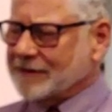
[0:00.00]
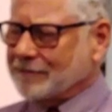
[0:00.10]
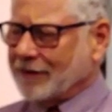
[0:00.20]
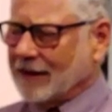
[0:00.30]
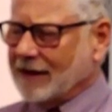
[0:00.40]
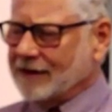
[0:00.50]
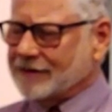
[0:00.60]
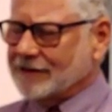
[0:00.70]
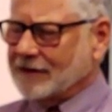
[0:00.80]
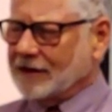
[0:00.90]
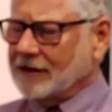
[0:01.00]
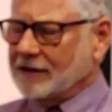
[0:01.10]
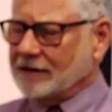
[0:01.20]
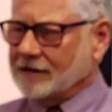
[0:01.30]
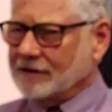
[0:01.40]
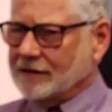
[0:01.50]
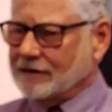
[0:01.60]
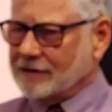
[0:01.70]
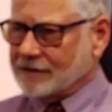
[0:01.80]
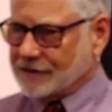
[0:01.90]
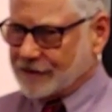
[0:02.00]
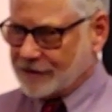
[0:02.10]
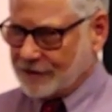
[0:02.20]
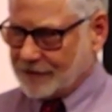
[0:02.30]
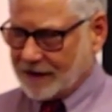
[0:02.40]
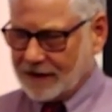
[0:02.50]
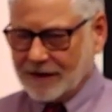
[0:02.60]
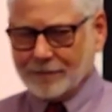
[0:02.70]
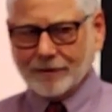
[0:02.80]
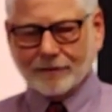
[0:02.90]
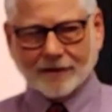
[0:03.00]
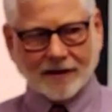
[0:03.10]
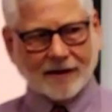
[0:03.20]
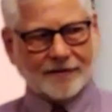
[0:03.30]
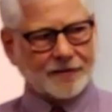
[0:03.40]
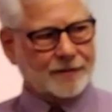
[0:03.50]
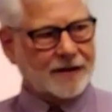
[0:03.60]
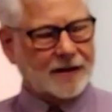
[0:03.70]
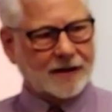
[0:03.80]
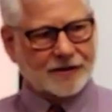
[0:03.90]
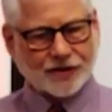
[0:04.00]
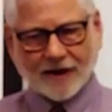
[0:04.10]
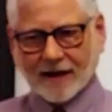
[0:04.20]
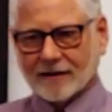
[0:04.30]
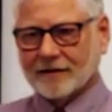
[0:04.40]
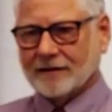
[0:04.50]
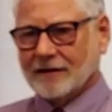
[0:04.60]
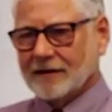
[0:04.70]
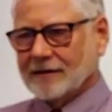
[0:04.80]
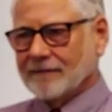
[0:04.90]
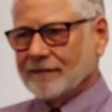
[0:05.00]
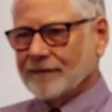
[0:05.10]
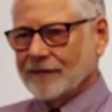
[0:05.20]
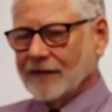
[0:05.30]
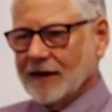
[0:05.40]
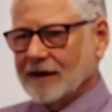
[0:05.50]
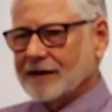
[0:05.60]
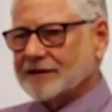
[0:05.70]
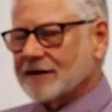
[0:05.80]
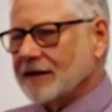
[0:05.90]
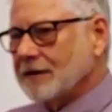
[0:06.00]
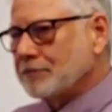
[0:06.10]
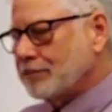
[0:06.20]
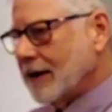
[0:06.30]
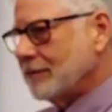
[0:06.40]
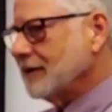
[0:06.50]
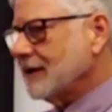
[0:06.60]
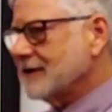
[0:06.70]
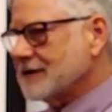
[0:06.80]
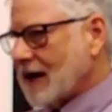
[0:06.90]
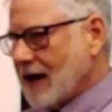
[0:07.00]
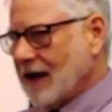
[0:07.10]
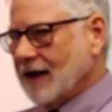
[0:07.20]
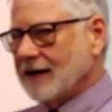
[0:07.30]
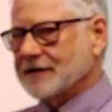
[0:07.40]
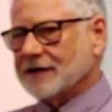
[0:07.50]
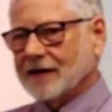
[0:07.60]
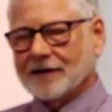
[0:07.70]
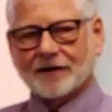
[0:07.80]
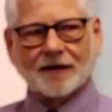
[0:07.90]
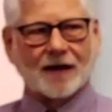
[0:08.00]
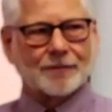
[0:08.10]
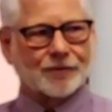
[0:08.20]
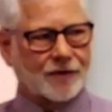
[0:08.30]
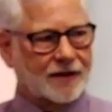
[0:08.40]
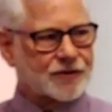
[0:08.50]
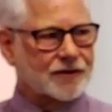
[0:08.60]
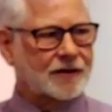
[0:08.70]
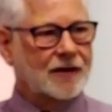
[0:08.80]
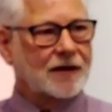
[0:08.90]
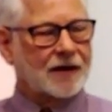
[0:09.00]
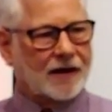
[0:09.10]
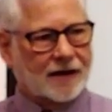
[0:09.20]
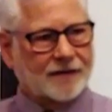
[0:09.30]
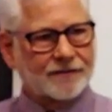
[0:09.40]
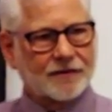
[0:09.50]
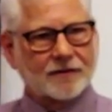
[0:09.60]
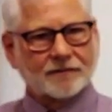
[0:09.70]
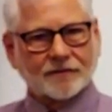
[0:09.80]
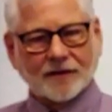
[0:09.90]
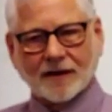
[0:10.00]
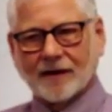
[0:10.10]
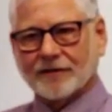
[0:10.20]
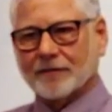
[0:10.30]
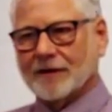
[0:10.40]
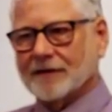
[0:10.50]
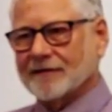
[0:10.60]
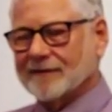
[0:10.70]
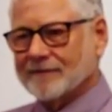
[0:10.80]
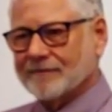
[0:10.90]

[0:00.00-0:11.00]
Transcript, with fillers: is in place to keep the government in check. It is the public's eyes into the operation of the government.